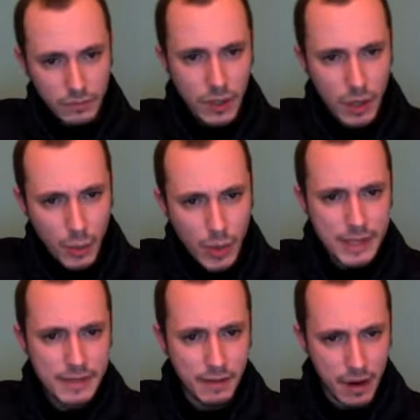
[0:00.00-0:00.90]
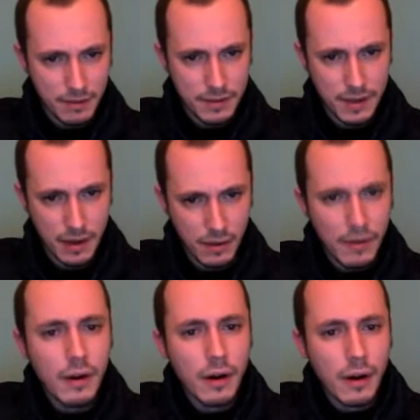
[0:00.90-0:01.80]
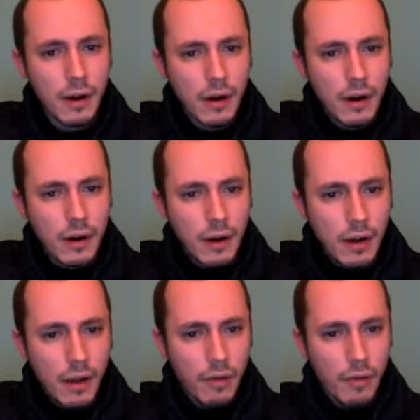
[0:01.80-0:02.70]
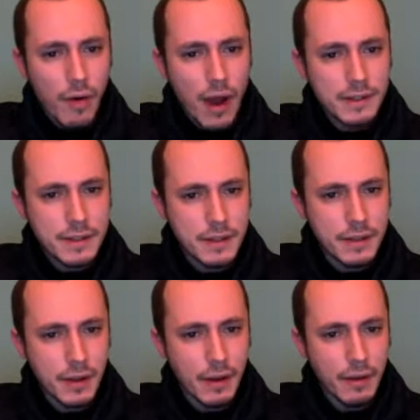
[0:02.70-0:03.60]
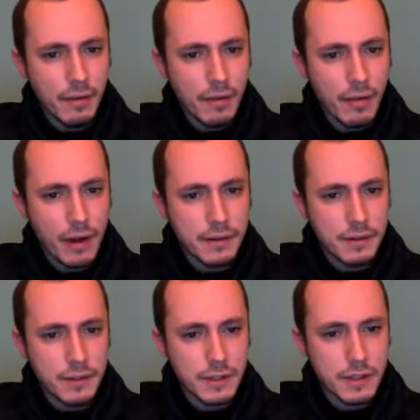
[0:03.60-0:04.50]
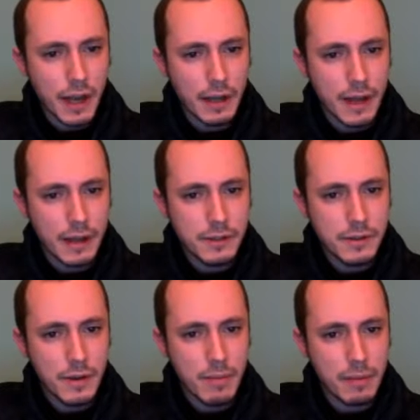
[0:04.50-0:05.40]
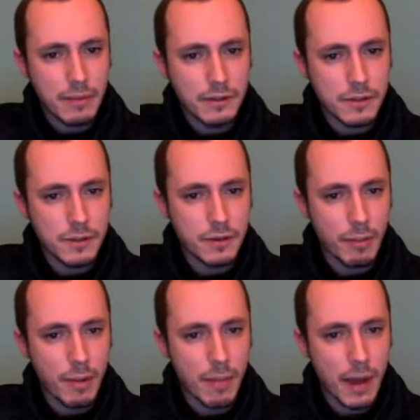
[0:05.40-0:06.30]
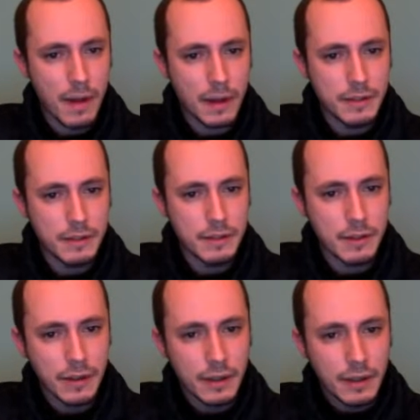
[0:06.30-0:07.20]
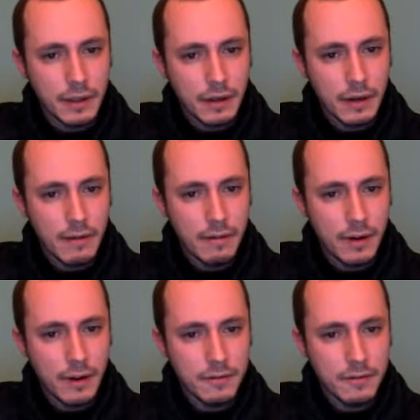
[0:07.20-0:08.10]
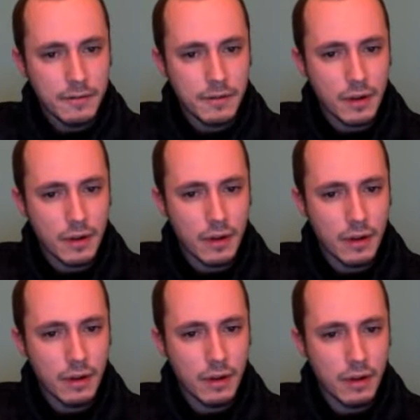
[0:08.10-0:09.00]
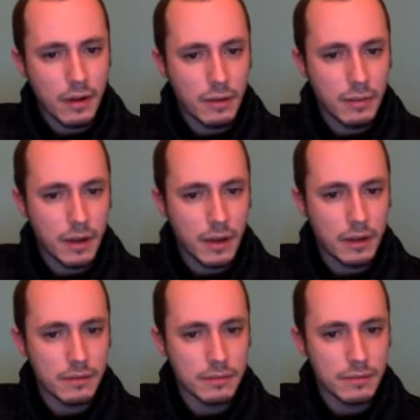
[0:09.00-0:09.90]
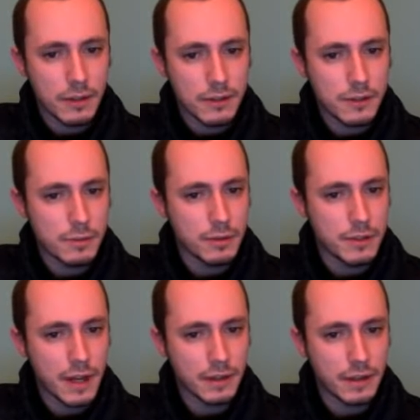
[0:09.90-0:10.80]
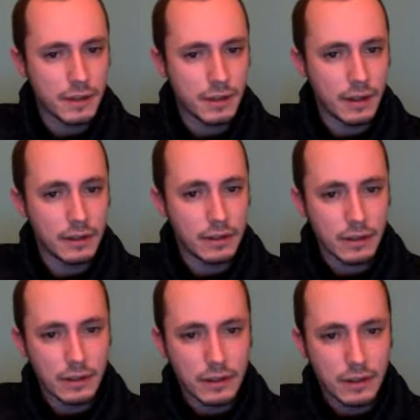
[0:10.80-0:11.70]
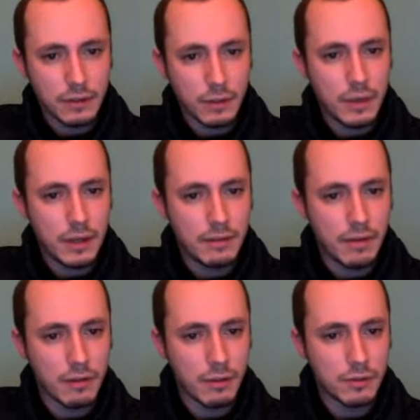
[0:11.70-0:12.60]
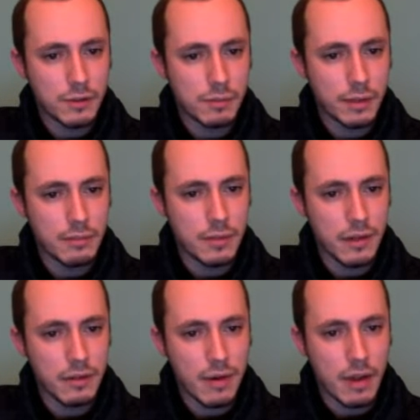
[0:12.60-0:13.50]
Queen d5 is now a threat, kind of threat, just attacking a2 and maybe disturbing my knight on f5. But okay, let's just protect that knight. At the queen d5, I'll just play b3.